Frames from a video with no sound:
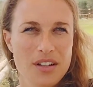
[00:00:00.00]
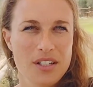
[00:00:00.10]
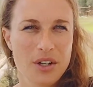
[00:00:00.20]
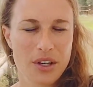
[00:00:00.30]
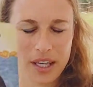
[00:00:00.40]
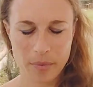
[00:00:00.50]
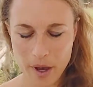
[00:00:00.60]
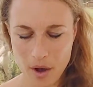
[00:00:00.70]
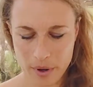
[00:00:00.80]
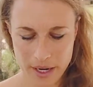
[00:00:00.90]
So
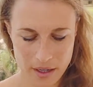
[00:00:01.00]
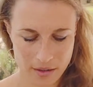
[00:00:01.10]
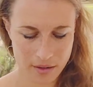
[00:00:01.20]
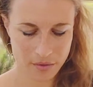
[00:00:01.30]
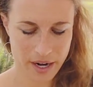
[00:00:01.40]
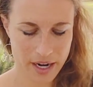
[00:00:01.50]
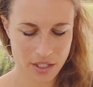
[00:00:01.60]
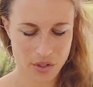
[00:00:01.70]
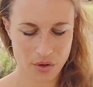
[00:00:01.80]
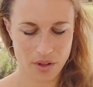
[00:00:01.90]
keep going,
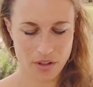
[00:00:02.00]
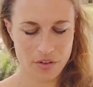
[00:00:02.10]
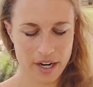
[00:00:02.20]
right? You're on the